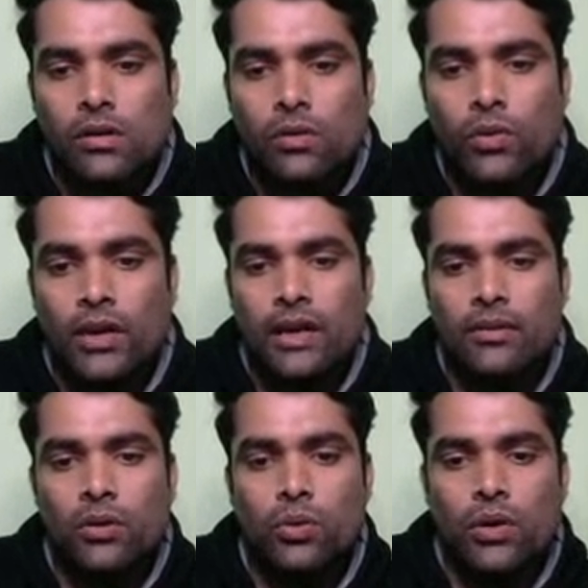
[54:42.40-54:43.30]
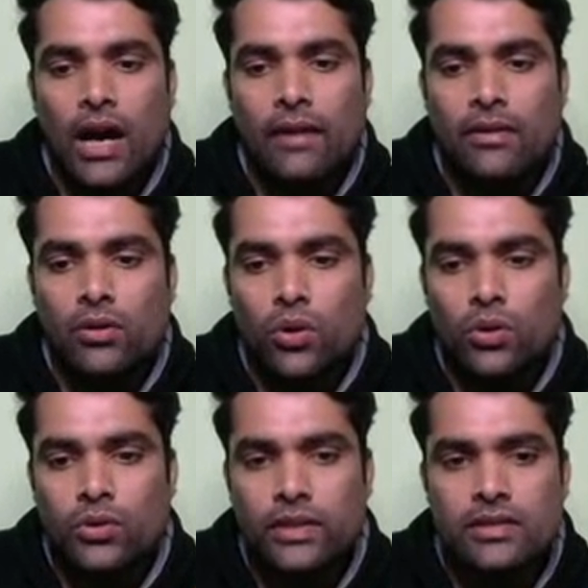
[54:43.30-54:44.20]
What I will do, I will go
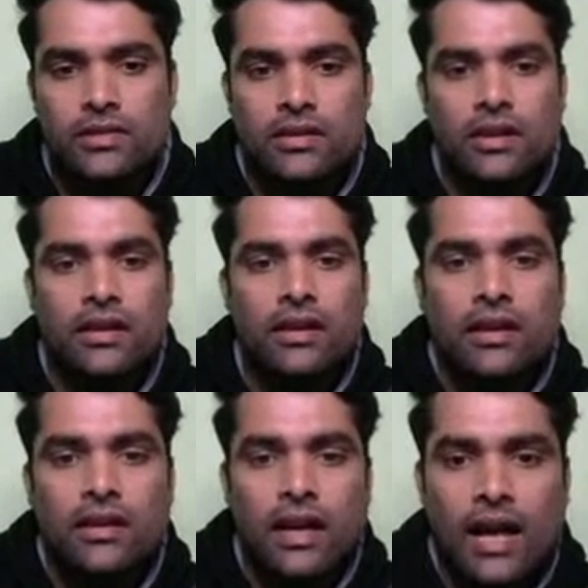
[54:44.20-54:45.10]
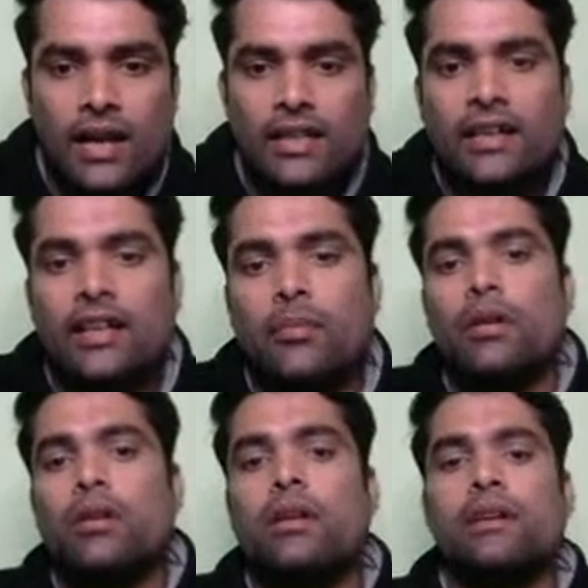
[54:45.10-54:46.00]
to this another
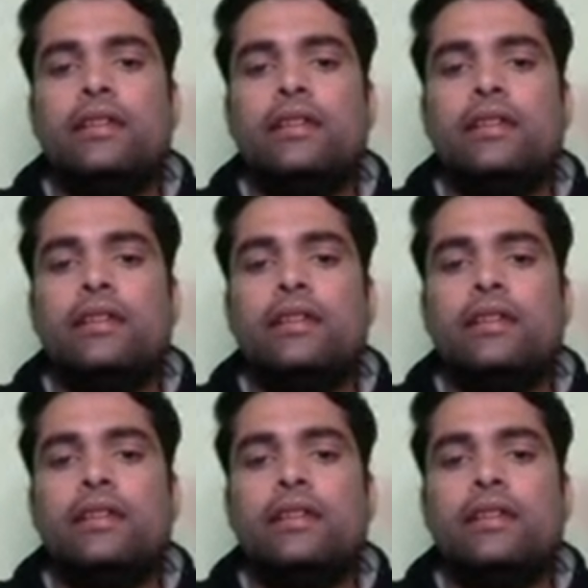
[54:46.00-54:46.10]
table. In